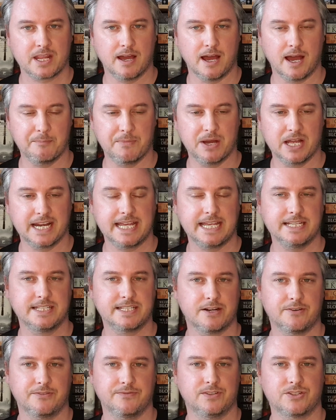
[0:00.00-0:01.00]
Um, and he's
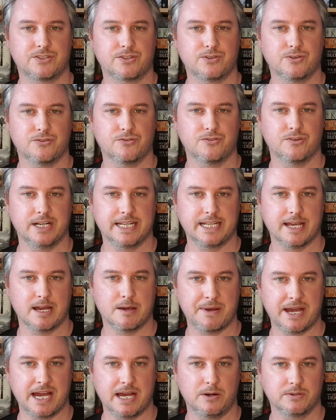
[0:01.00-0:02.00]
telling the story
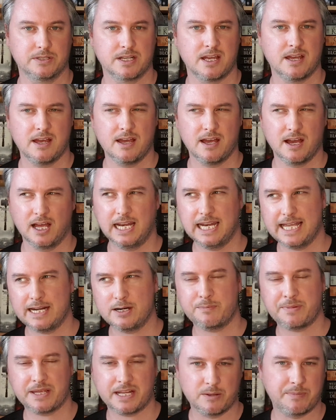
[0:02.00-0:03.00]
about a little
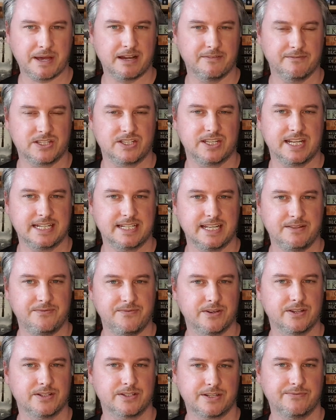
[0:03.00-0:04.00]
bit about the city,
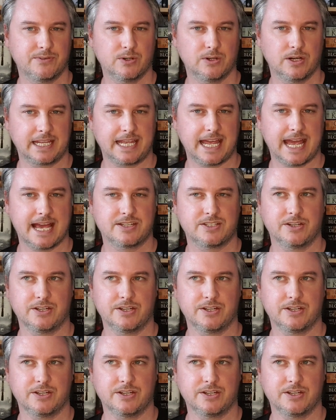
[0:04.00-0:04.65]
first of all, I guess.